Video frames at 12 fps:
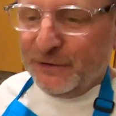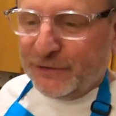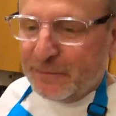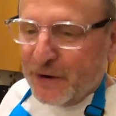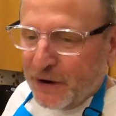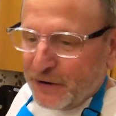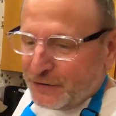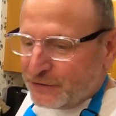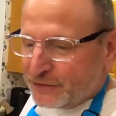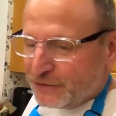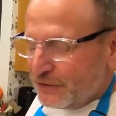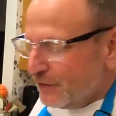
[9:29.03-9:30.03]
some
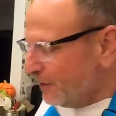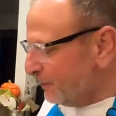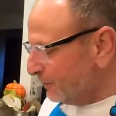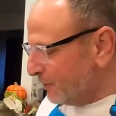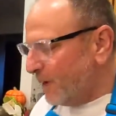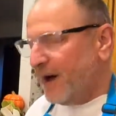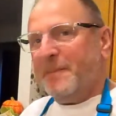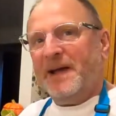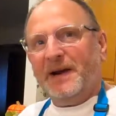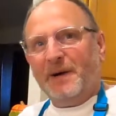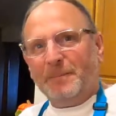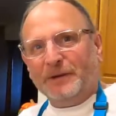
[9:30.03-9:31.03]
garnish, so I
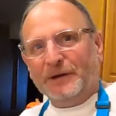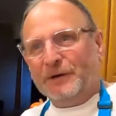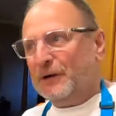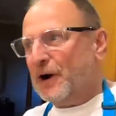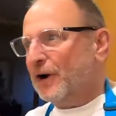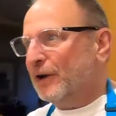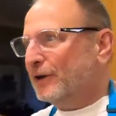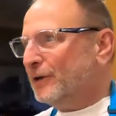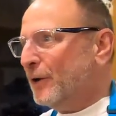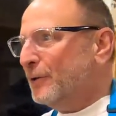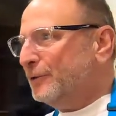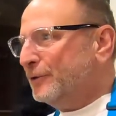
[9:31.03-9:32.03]
made up a little garlic
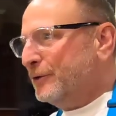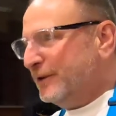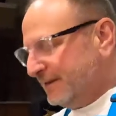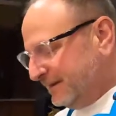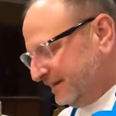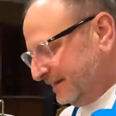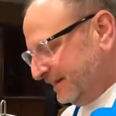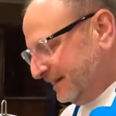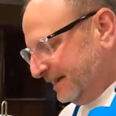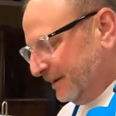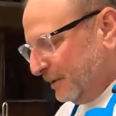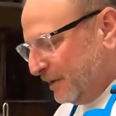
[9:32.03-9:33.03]
toast,
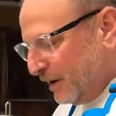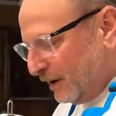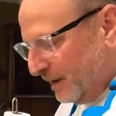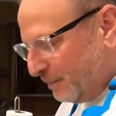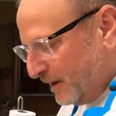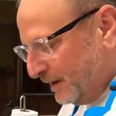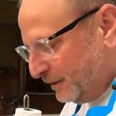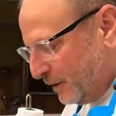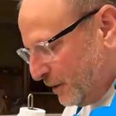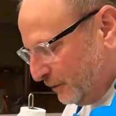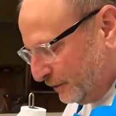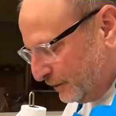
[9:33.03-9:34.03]
little garlic bread
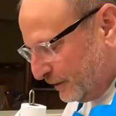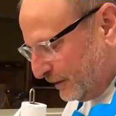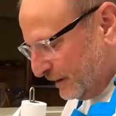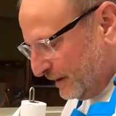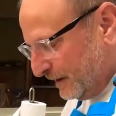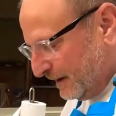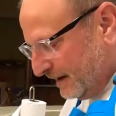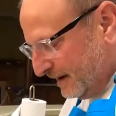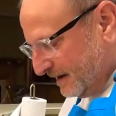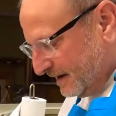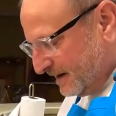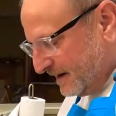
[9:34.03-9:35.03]
toast.
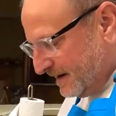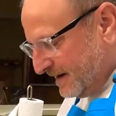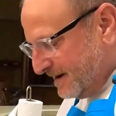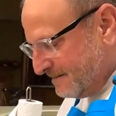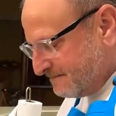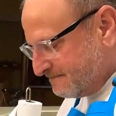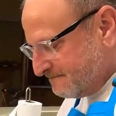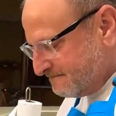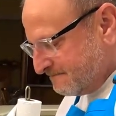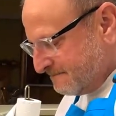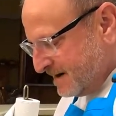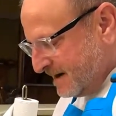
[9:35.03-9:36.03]
Okay,
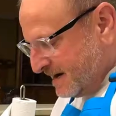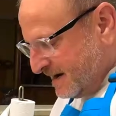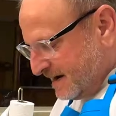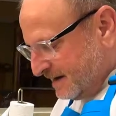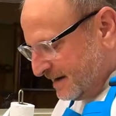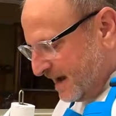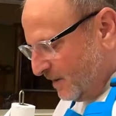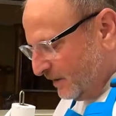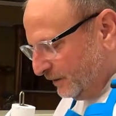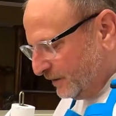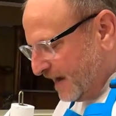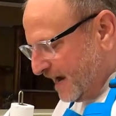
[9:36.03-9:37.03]
down the
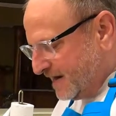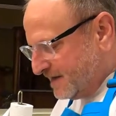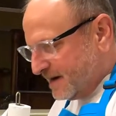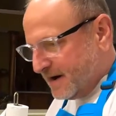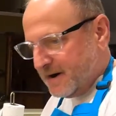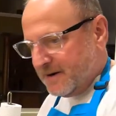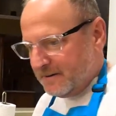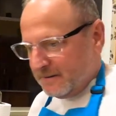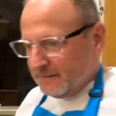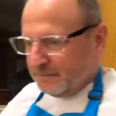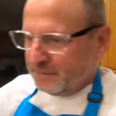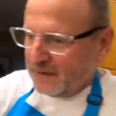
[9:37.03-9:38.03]
side there.
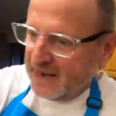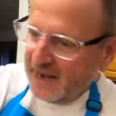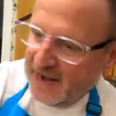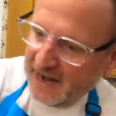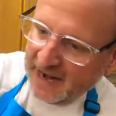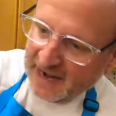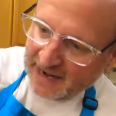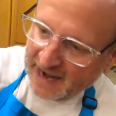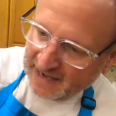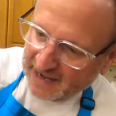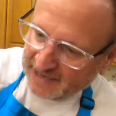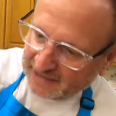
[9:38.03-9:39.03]
And I
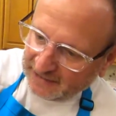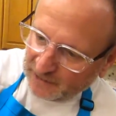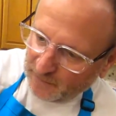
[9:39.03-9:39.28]
like a little